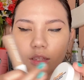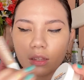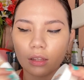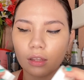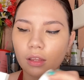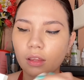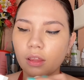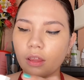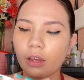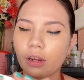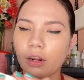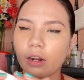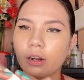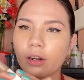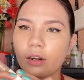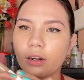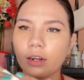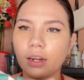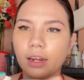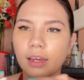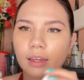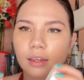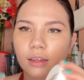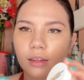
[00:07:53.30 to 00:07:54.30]
they're
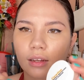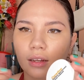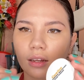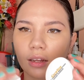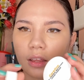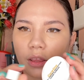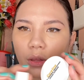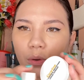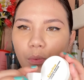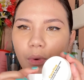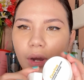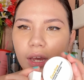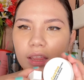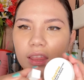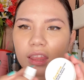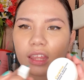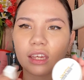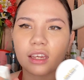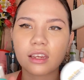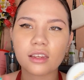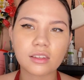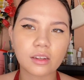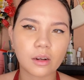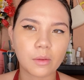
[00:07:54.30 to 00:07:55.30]
like the white
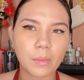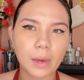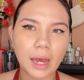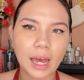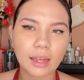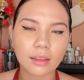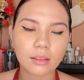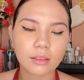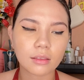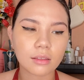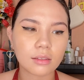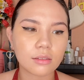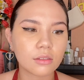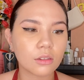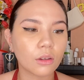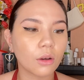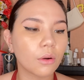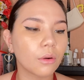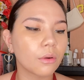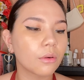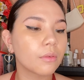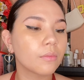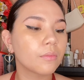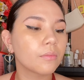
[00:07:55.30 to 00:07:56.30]
thingies are matte.
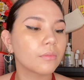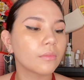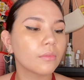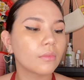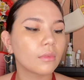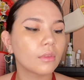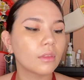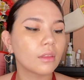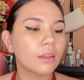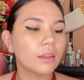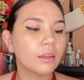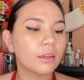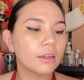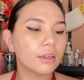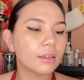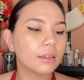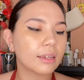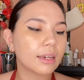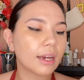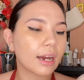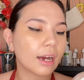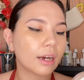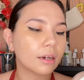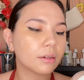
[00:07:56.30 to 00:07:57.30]
So
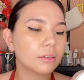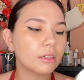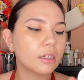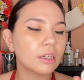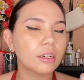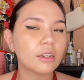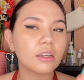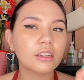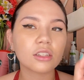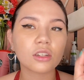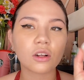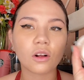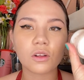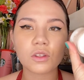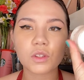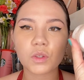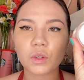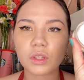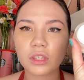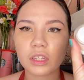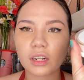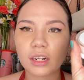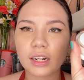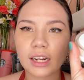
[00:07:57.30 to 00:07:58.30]
yeah, this is also in
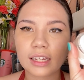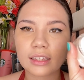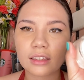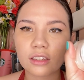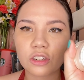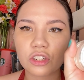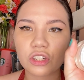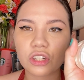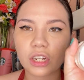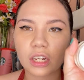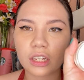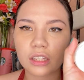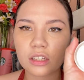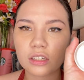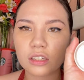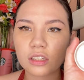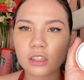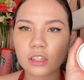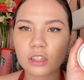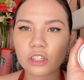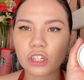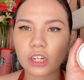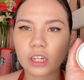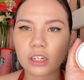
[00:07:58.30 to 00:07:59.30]
their lightest shade. This is in the
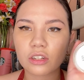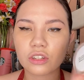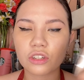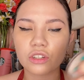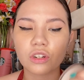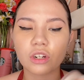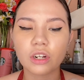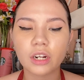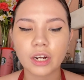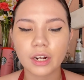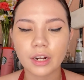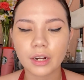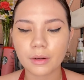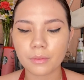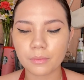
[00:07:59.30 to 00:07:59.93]
shade Sugar